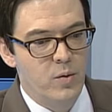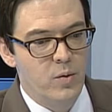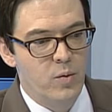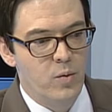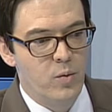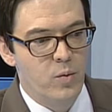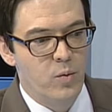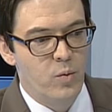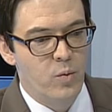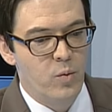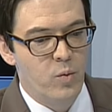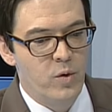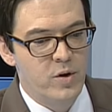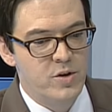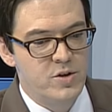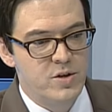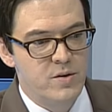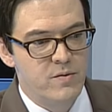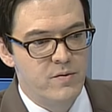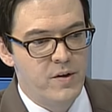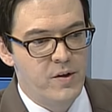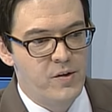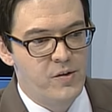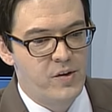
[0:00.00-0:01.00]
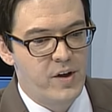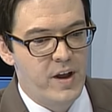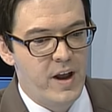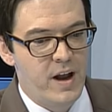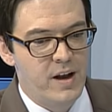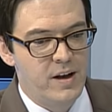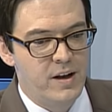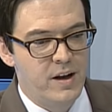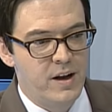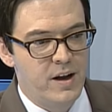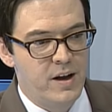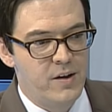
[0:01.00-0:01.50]
Which of these
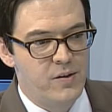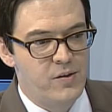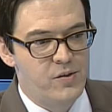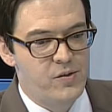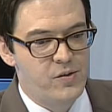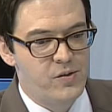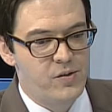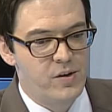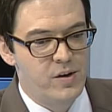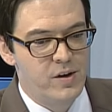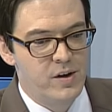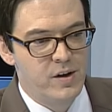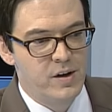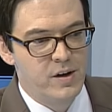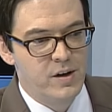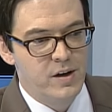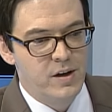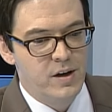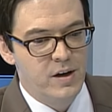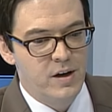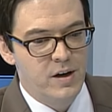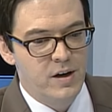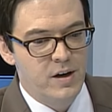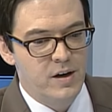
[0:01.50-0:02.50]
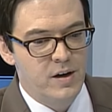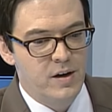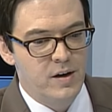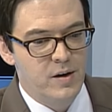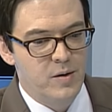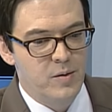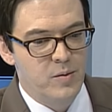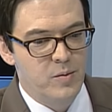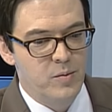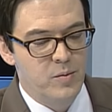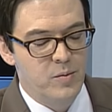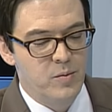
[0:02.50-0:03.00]
candidates, I